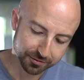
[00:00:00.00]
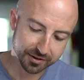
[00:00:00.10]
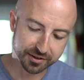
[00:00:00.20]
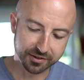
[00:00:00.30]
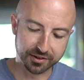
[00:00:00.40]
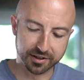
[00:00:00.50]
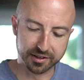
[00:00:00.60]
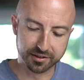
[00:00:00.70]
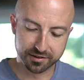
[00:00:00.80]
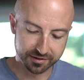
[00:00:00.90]

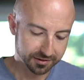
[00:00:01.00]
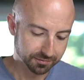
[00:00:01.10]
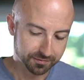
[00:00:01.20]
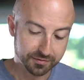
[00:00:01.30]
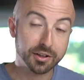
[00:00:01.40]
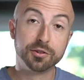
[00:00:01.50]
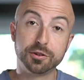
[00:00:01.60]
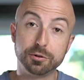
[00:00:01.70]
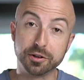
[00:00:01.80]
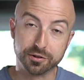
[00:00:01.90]
redesigned
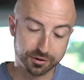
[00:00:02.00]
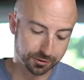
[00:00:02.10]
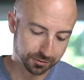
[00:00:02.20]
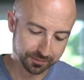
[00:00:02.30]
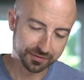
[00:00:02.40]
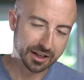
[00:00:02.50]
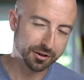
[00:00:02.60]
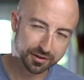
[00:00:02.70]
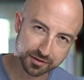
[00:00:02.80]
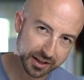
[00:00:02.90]
Sony shoe. Now,
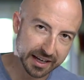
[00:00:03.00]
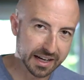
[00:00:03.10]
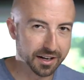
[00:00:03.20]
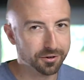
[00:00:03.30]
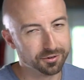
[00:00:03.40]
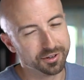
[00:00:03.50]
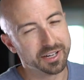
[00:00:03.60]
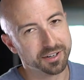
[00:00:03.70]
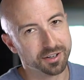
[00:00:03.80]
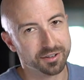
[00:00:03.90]
if you have a Canon or a
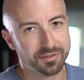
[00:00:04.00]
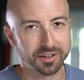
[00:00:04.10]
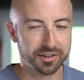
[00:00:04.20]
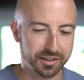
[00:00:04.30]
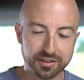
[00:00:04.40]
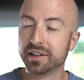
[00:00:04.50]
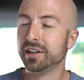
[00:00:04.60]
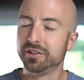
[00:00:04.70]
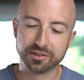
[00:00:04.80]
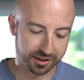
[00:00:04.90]
Nikon variant,
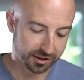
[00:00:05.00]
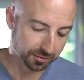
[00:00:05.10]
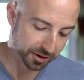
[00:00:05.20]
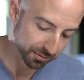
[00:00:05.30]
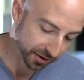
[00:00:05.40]
it's not going to be a